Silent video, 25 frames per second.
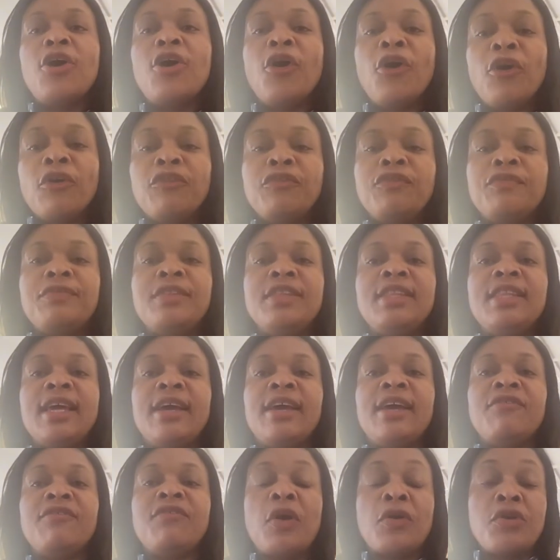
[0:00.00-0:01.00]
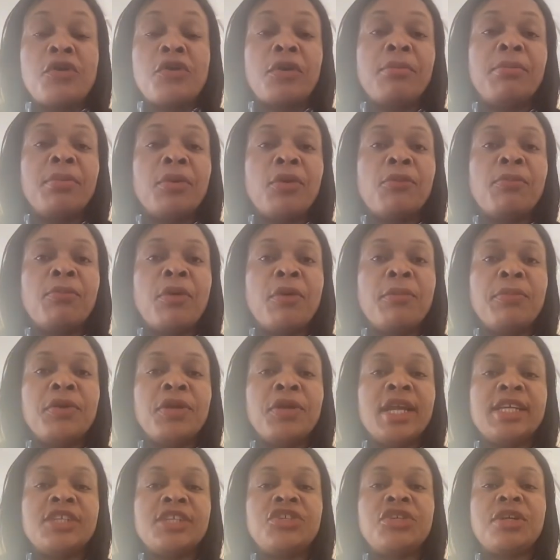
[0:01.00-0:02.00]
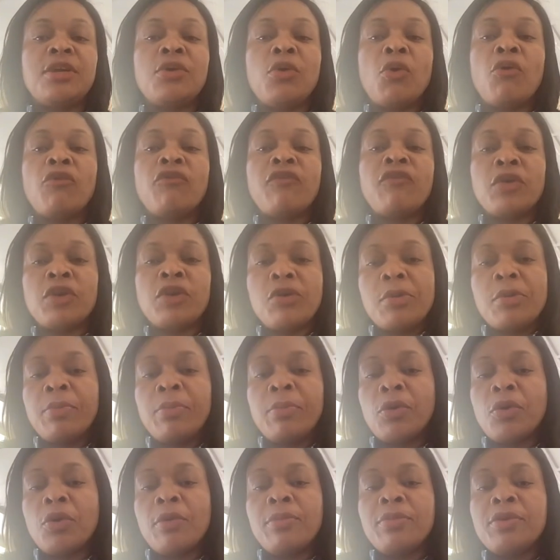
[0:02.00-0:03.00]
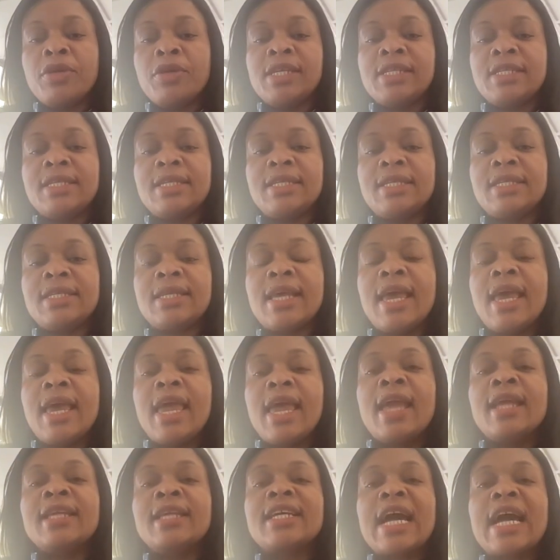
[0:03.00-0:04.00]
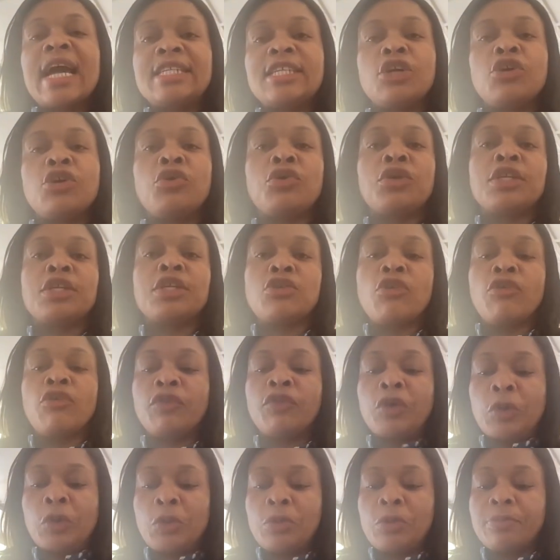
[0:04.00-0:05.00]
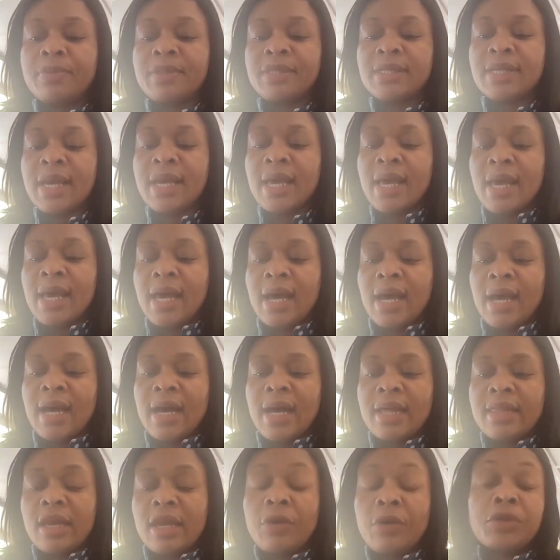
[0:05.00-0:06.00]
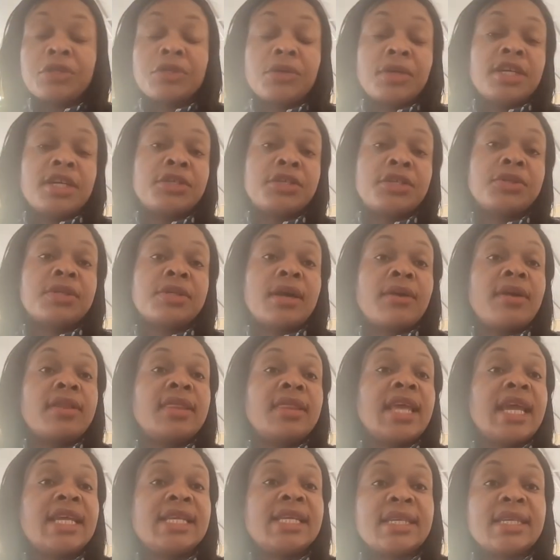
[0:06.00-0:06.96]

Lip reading: of the vulnerable population or vulnerable communities and categories of groups. There are also issues around the